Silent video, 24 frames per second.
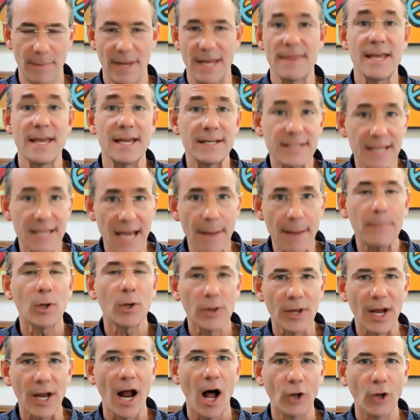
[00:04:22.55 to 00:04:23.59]
And the example
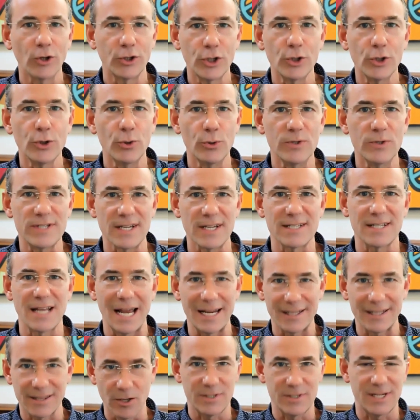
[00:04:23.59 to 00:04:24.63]
that I'll use is
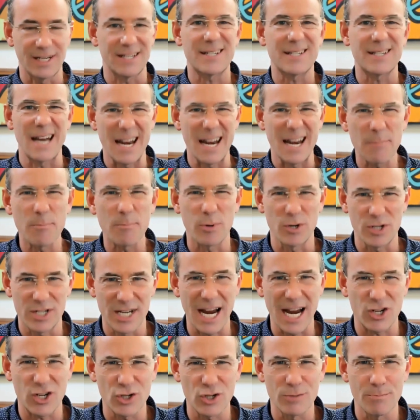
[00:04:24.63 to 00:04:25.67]
like those extended
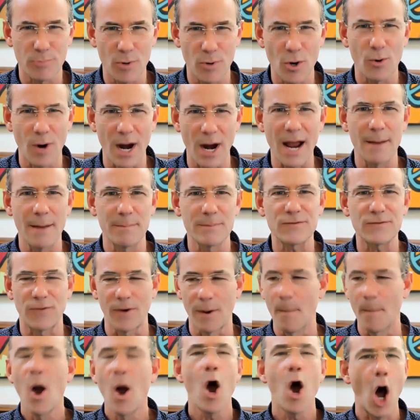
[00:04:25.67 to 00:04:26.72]
protection programs
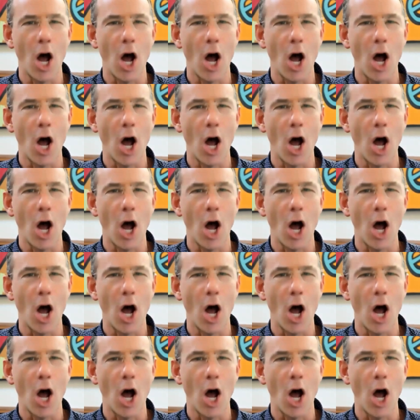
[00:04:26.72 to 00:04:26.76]
from